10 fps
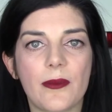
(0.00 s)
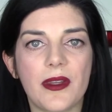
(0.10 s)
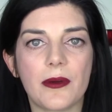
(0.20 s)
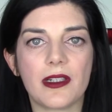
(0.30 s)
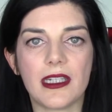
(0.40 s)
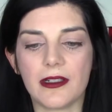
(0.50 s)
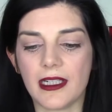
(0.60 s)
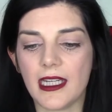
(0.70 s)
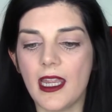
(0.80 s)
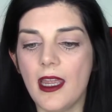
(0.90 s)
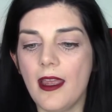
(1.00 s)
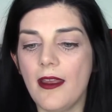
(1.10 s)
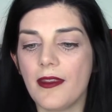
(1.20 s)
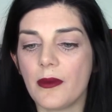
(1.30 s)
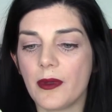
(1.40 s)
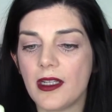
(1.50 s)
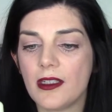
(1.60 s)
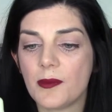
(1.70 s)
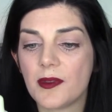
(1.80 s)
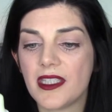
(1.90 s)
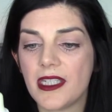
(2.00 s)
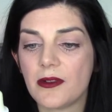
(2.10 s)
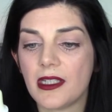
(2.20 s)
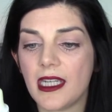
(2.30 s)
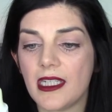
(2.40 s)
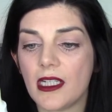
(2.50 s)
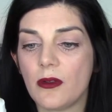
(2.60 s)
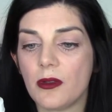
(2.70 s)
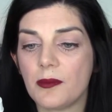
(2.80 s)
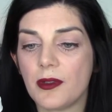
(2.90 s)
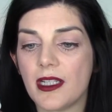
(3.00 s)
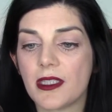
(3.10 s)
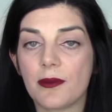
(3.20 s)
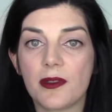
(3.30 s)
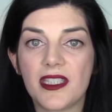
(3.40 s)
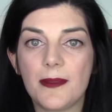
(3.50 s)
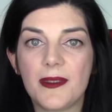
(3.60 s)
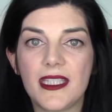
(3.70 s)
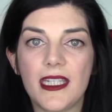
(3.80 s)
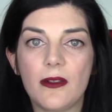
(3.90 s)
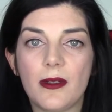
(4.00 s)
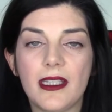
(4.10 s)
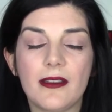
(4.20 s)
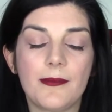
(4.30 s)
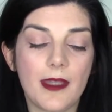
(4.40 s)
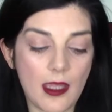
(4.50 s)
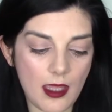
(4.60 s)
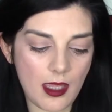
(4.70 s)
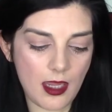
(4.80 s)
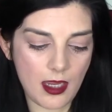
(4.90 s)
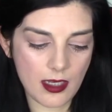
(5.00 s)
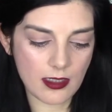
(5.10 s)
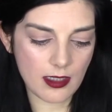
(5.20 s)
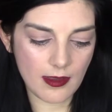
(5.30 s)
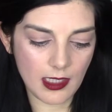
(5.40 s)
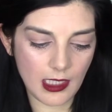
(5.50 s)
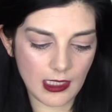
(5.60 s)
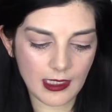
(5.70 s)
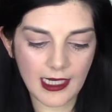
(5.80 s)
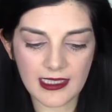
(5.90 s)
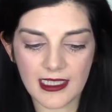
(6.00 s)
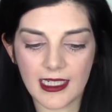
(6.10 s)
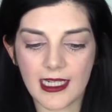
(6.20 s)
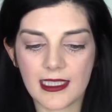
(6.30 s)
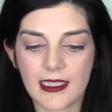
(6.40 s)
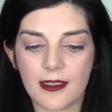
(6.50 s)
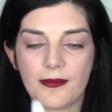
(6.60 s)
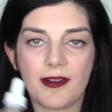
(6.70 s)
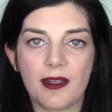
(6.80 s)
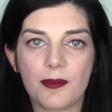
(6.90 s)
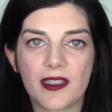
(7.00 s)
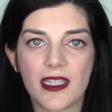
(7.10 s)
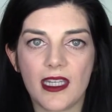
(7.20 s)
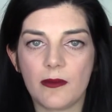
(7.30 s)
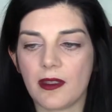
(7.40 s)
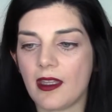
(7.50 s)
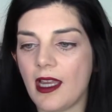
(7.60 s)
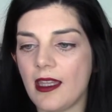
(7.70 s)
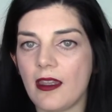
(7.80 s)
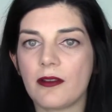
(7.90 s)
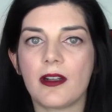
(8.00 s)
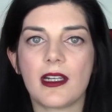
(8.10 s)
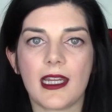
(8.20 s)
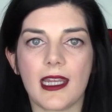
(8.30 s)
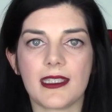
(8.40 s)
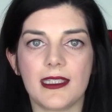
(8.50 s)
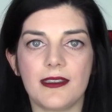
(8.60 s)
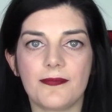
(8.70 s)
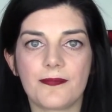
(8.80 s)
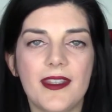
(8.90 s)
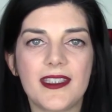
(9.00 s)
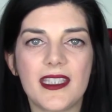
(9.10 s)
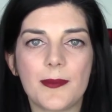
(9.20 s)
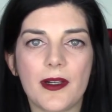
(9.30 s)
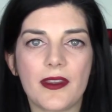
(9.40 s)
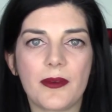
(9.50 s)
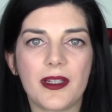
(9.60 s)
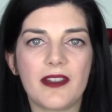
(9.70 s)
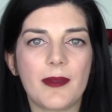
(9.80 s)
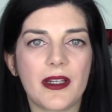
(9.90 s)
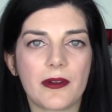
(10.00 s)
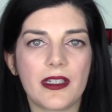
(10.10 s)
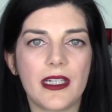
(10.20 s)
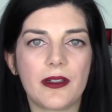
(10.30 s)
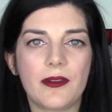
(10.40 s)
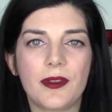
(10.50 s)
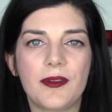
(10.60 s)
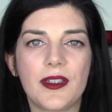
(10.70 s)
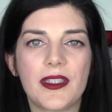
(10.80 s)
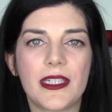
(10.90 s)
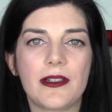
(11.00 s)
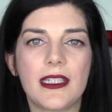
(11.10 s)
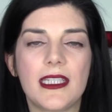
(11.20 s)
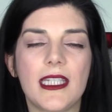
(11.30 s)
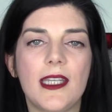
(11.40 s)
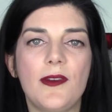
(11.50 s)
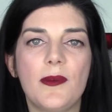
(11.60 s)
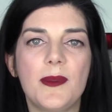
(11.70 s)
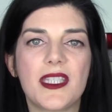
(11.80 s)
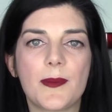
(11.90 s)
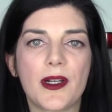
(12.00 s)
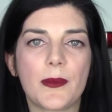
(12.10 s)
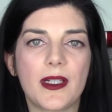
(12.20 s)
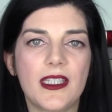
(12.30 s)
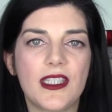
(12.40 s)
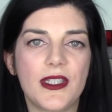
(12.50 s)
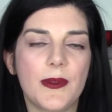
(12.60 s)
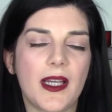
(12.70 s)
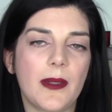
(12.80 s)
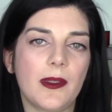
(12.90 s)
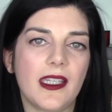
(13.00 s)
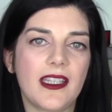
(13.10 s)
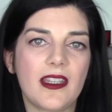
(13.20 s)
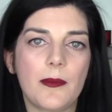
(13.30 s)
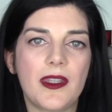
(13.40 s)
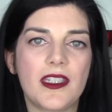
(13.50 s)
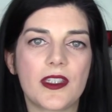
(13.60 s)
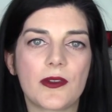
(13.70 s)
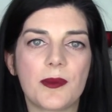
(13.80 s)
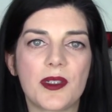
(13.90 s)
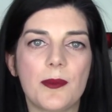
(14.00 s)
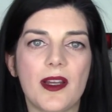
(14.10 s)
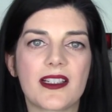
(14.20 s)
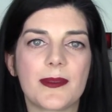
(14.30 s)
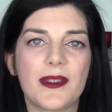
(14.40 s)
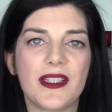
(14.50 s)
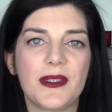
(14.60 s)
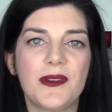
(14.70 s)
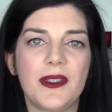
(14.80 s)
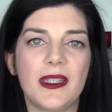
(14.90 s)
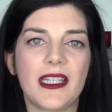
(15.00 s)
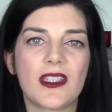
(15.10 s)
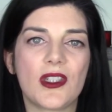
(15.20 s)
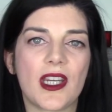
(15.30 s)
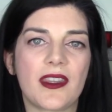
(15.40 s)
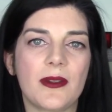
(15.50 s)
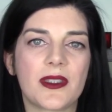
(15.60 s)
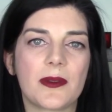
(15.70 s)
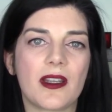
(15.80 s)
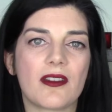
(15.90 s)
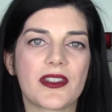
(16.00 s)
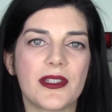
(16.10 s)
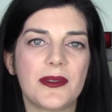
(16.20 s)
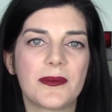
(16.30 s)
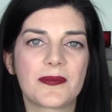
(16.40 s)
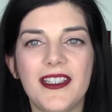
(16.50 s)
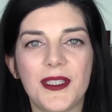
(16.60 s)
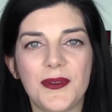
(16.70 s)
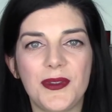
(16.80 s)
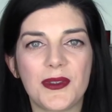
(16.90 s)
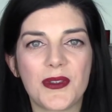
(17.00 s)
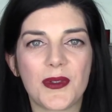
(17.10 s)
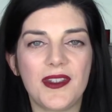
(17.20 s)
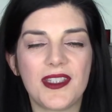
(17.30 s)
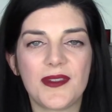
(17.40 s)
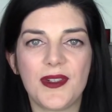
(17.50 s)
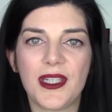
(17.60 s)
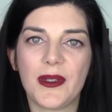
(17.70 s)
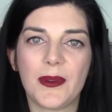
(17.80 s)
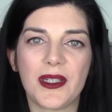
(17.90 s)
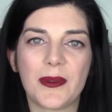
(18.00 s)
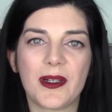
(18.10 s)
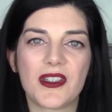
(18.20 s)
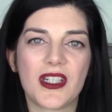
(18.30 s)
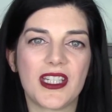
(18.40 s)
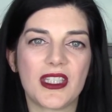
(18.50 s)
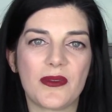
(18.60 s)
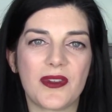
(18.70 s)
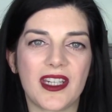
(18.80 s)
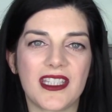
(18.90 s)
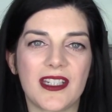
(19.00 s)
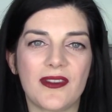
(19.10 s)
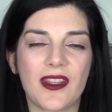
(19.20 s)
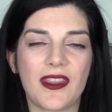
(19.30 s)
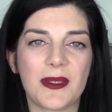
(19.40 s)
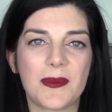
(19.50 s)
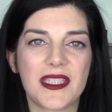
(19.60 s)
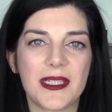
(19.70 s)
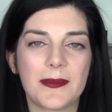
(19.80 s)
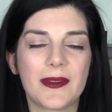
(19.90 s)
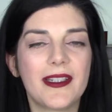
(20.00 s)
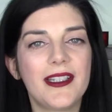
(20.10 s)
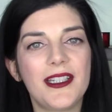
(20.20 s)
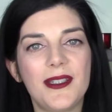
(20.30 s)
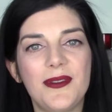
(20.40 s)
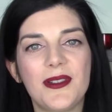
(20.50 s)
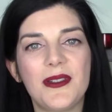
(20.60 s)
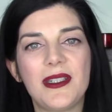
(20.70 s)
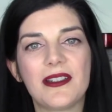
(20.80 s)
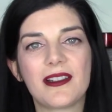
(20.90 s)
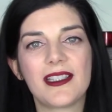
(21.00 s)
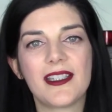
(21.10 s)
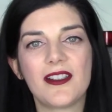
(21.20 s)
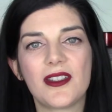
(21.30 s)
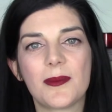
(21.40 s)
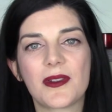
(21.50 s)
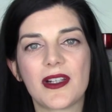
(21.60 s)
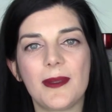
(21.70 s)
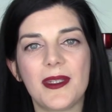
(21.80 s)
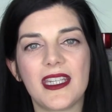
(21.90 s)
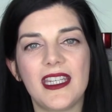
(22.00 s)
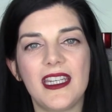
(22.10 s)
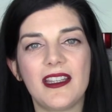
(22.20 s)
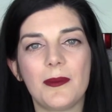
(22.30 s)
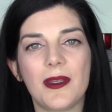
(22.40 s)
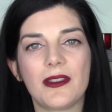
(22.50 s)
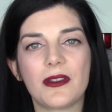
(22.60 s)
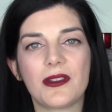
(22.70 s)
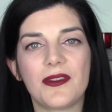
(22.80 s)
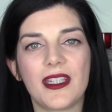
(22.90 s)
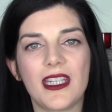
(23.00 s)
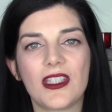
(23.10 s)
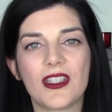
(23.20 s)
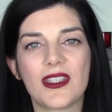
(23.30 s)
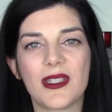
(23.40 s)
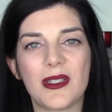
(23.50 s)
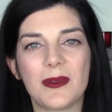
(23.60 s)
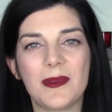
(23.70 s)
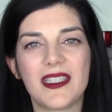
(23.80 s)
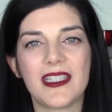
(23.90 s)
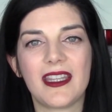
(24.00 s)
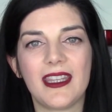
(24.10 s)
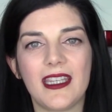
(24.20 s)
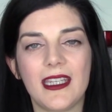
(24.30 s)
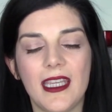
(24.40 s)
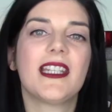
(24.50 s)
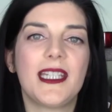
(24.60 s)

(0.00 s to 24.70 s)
The Ordinary. The 100% organic cold press rosehip seed oil and the lactic acid 5% with hyaluronic acid. This is part 3 of my Ordinary review series. If you've missed part 1 and 2, I will link them in the description box below if you'd like to check those out also. If you're enjoying this video while you're watching it, don't forget to give it a thumbs up. If you're new here, consider subscribing and hitting the bell notification so you don't miss anything.